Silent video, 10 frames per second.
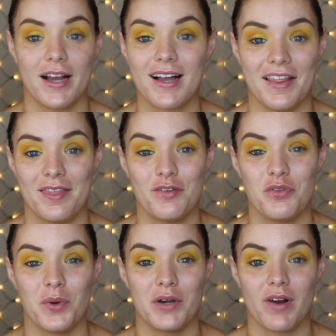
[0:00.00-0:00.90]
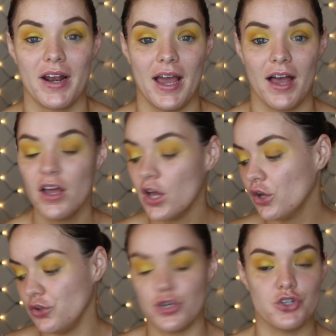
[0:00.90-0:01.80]
I can't think of the word right now,
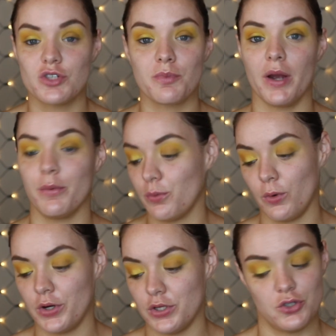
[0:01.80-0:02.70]
you can just spray it with water.